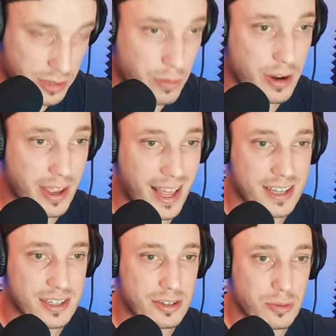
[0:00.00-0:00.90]
story
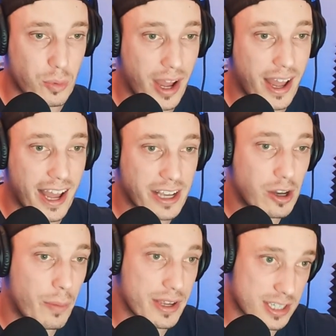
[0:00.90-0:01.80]
as to why I
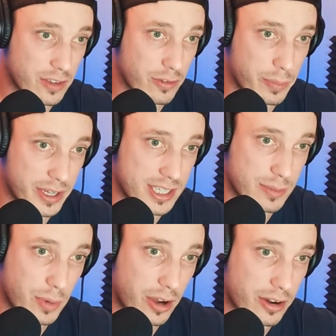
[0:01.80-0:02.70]
call myself a PC
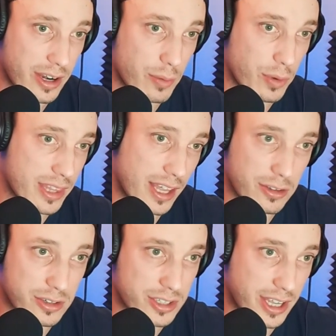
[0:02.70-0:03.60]
modder and what that
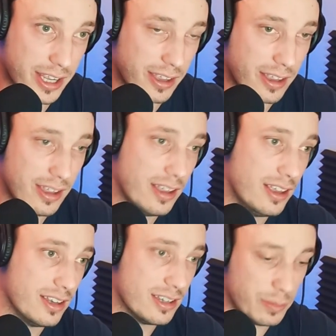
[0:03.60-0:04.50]
looks like
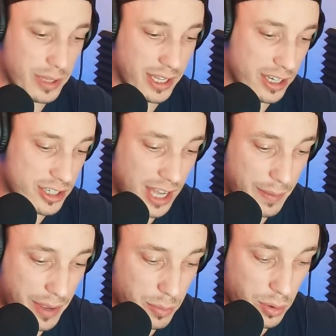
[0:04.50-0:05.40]
to me each
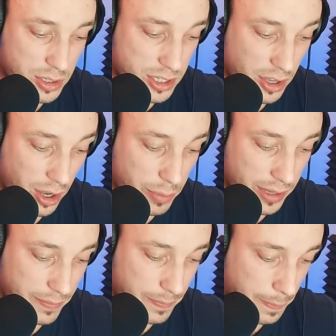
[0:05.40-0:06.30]
time I approach the hobby.